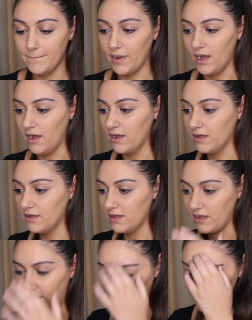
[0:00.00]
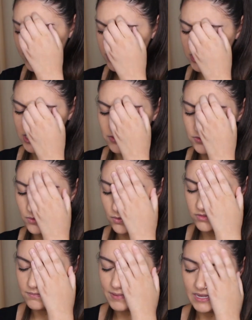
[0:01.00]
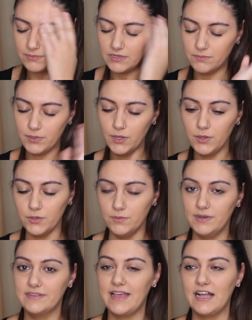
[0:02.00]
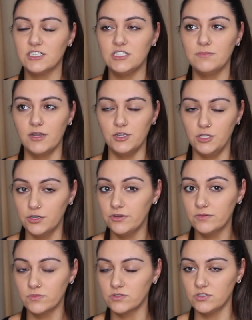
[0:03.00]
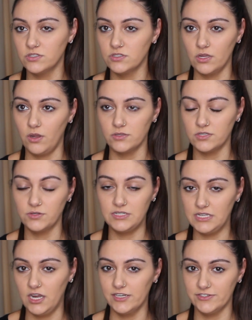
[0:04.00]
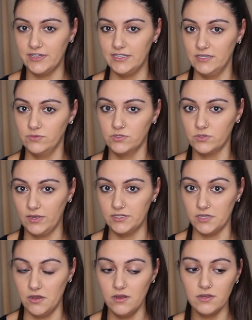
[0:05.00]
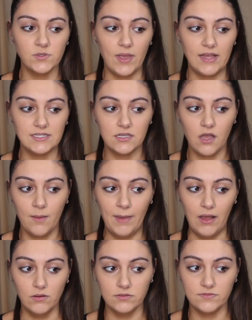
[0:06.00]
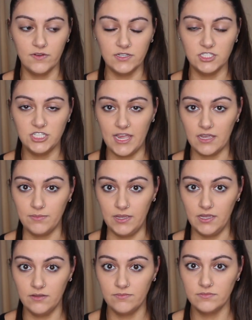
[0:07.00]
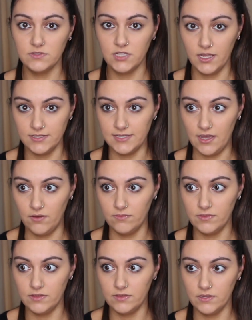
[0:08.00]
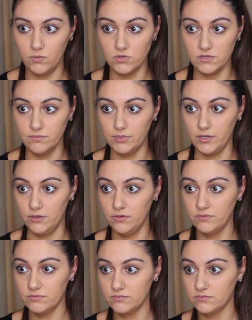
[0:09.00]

but I think she thought the baby pooed but it's actually my urine was just so I was so dehydrated it was quite dark so I had to come out for her to check me. Turns out it wasn't poo